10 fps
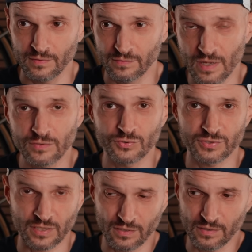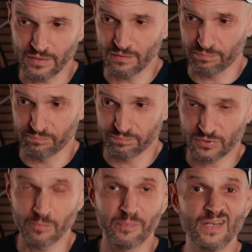then you're suddenly
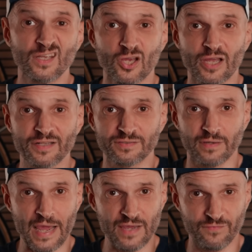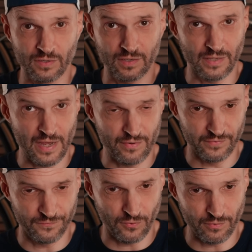competing against the Avian
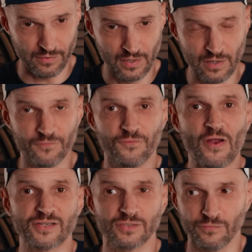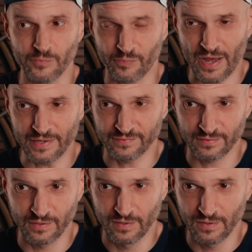Canary for a fraction of the price,